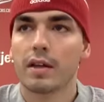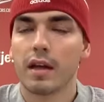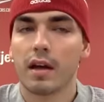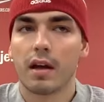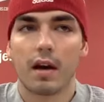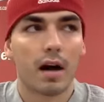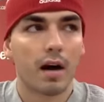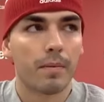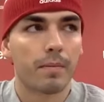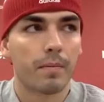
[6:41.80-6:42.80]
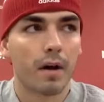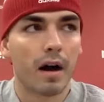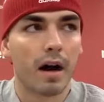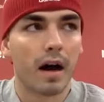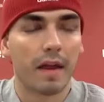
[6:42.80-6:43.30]
Yeah,
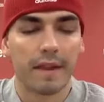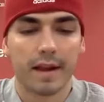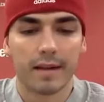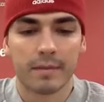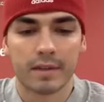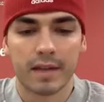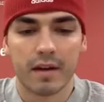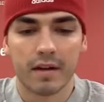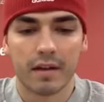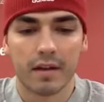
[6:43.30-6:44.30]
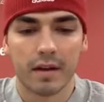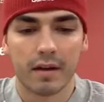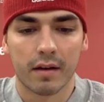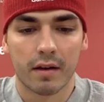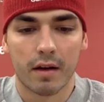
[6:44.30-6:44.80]
I think it's a mentality
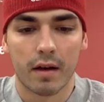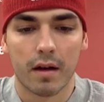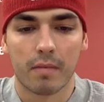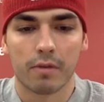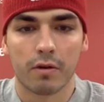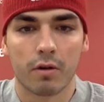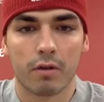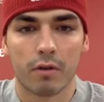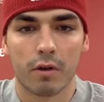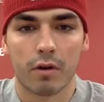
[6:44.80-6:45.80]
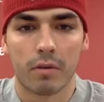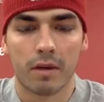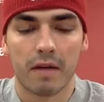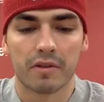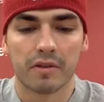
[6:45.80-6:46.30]
thing going on the road. I
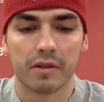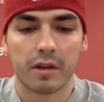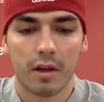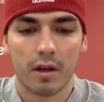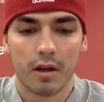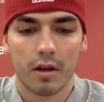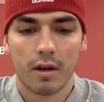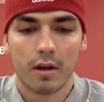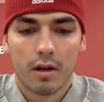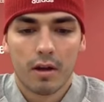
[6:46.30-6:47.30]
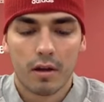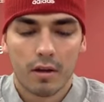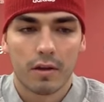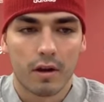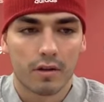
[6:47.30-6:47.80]
mean, obviously
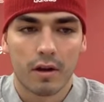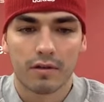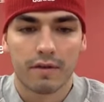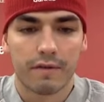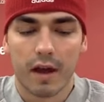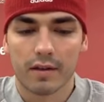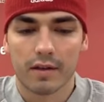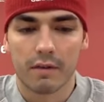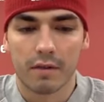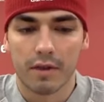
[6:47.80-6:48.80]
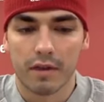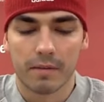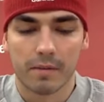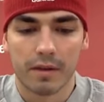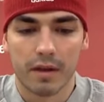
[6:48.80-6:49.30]
there's the fans and
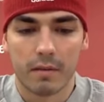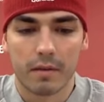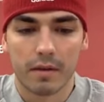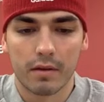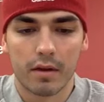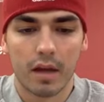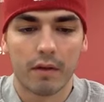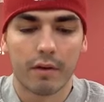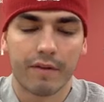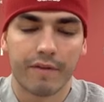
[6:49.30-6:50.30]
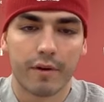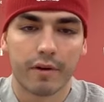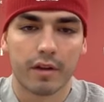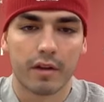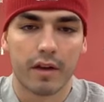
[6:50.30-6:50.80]
everything, but I mean, you can't really
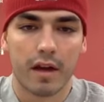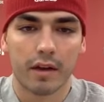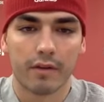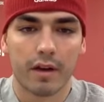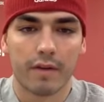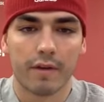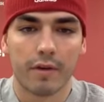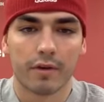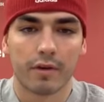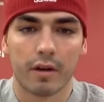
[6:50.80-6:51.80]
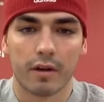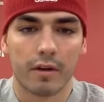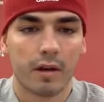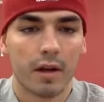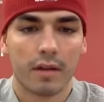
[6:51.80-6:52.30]
focus on that. You got to focus on
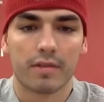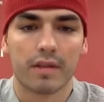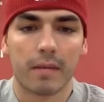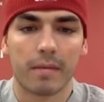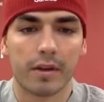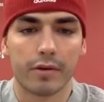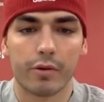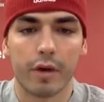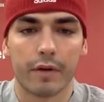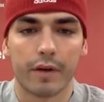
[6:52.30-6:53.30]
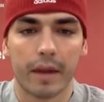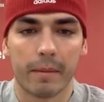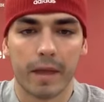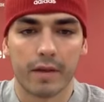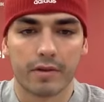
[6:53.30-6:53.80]
the same thing you do every game,
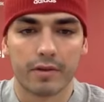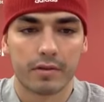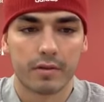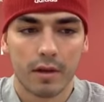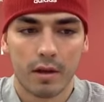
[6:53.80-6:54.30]
and that's just